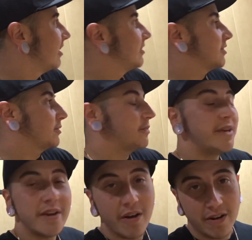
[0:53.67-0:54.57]
So
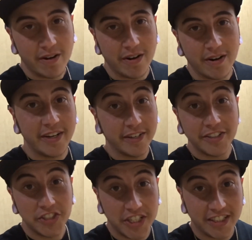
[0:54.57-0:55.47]
we are here at
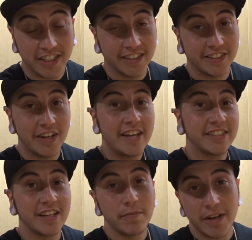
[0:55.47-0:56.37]
She's because
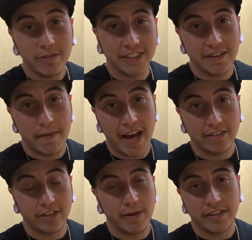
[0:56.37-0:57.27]
somebody was in the
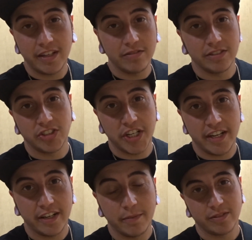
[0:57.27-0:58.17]
bathroom. I think it was Jacob.